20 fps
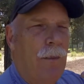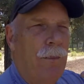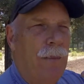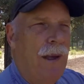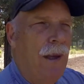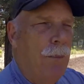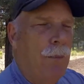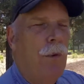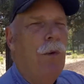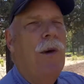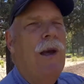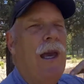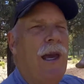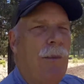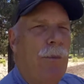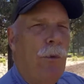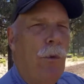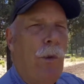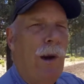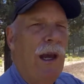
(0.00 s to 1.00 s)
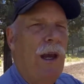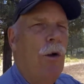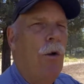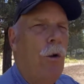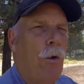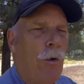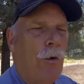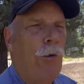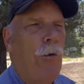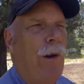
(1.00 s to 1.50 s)
people keep
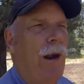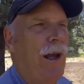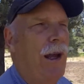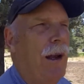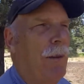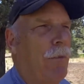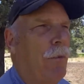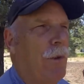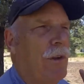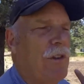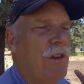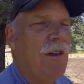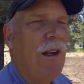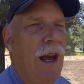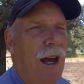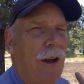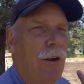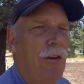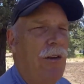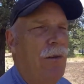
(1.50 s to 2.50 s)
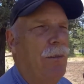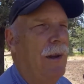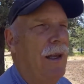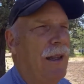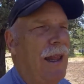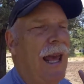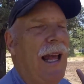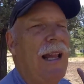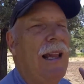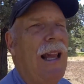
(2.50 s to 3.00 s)
reordering them, which tells me
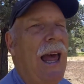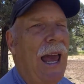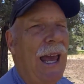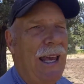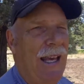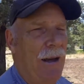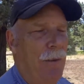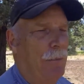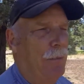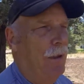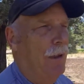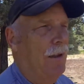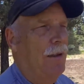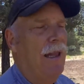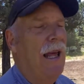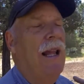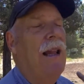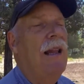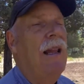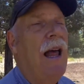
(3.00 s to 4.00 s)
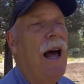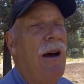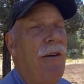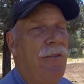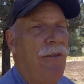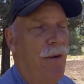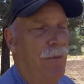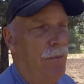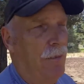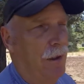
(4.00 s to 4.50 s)
they like them. They
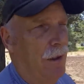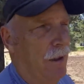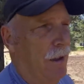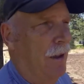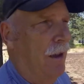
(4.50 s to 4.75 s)
love them.